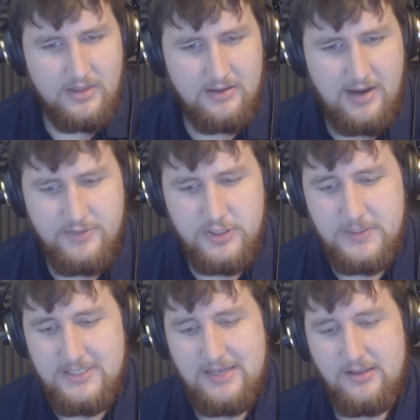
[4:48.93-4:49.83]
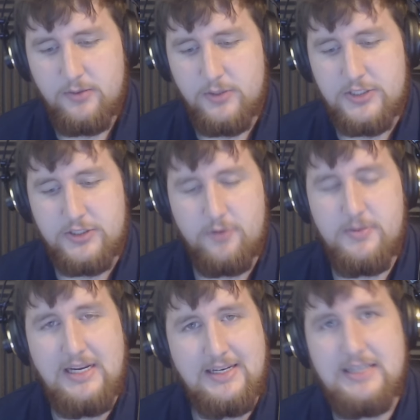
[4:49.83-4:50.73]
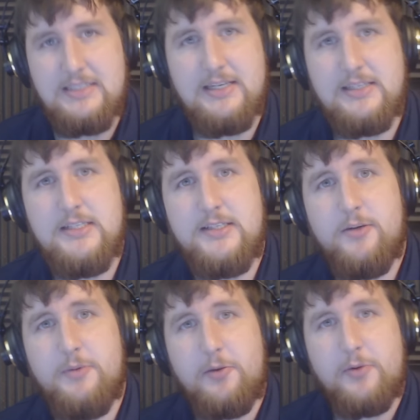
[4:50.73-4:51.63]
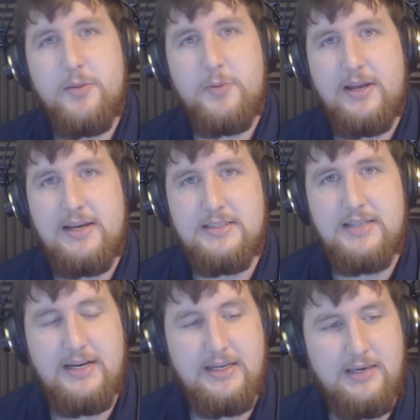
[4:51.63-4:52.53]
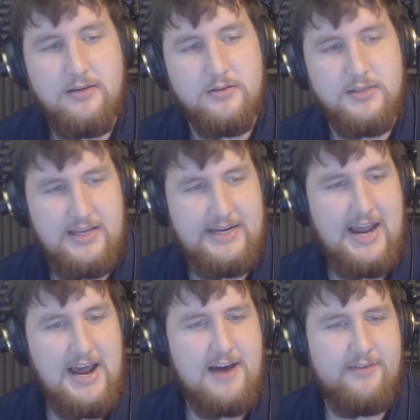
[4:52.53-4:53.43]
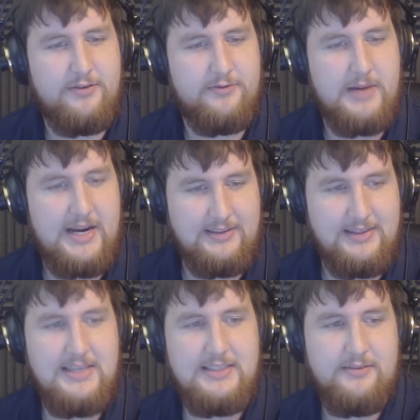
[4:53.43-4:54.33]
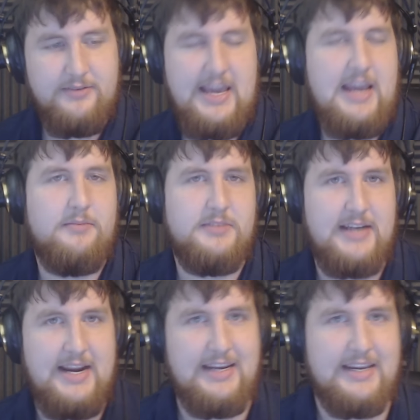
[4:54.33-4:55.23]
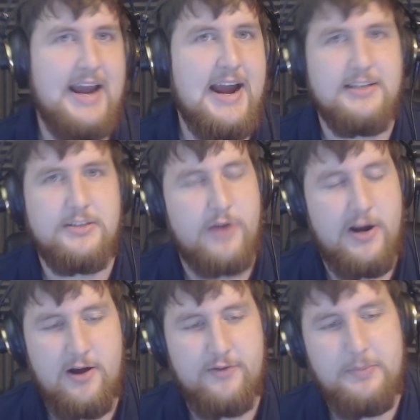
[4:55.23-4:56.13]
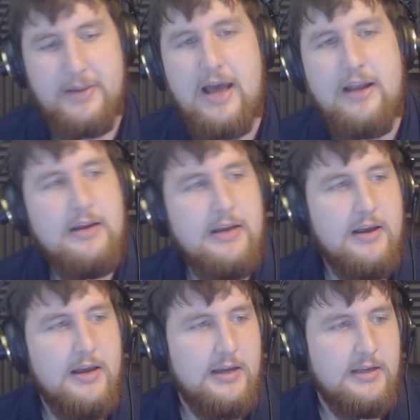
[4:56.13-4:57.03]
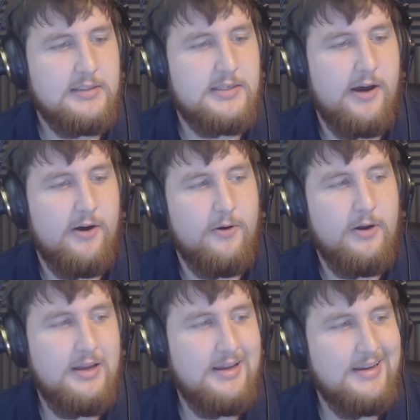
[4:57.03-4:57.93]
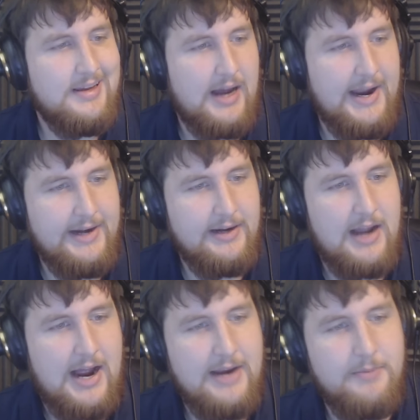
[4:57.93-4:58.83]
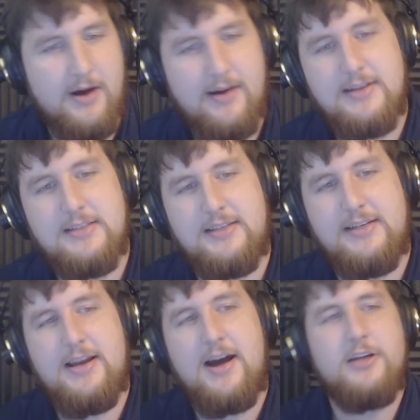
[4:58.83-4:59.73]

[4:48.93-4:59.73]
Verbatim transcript: I've just been dealing with so many desyncs and so many replays that it kills like half of my list of games that I can cast right off the bat. So I I am honestly not